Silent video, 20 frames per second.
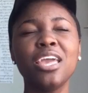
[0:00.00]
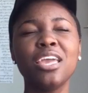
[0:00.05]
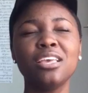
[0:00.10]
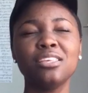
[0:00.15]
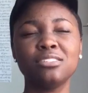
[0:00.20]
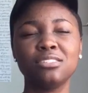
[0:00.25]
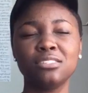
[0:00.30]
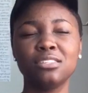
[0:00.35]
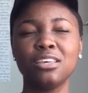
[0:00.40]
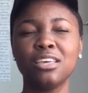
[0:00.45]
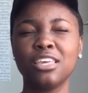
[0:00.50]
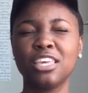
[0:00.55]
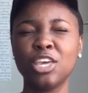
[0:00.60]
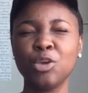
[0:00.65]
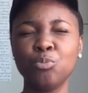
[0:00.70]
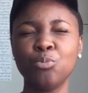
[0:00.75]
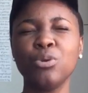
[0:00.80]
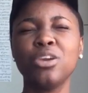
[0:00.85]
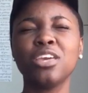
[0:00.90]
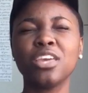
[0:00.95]
is
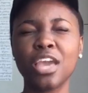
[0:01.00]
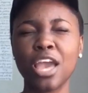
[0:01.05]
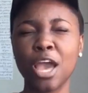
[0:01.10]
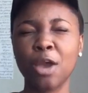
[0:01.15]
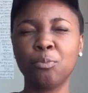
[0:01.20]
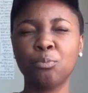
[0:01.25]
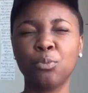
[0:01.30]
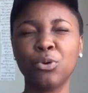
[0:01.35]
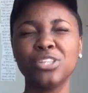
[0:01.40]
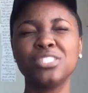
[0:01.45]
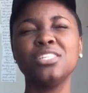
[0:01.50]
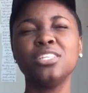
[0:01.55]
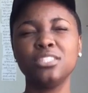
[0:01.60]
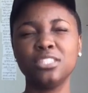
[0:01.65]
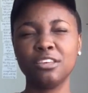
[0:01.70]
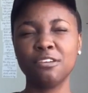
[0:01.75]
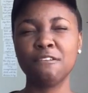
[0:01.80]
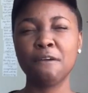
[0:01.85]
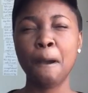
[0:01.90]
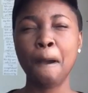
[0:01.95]
keeping a
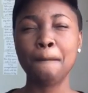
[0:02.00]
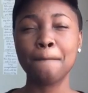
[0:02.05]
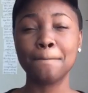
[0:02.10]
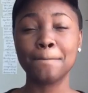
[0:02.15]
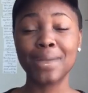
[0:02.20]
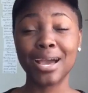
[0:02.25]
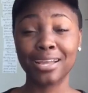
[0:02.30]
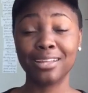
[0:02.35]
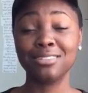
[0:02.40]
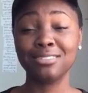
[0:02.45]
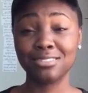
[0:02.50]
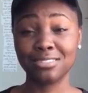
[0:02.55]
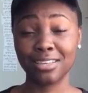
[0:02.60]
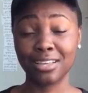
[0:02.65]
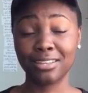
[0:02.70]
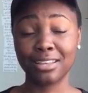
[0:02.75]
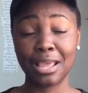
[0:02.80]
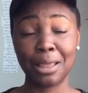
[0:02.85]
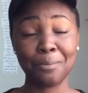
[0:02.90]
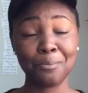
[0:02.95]
positive
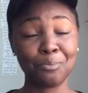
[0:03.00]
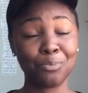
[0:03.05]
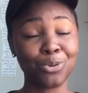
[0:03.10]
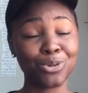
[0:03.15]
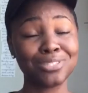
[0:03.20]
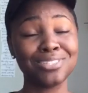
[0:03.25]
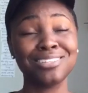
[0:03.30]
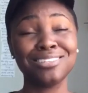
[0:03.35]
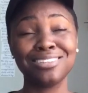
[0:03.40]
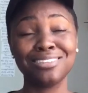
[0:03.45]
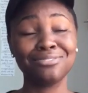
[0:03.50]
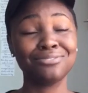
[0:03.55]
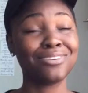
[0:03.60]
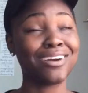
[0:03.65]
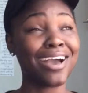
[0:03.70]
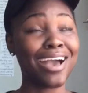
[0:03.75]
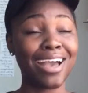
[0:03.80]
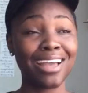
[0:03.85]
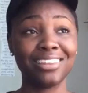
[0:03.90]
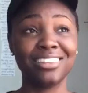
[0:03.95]
mindset and positive
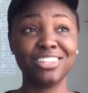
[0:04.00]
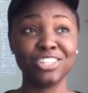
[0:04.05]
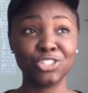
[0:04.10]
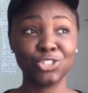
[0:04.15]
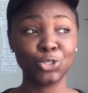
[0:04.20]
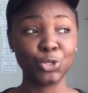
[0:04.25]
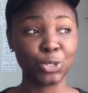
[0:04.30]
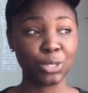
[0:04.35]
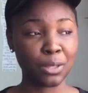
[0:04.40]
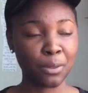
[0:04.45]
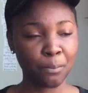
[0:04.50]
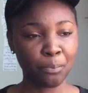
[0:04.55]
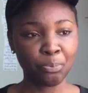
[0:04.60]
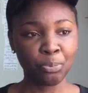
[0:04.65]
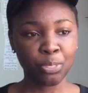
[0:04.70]
attitude.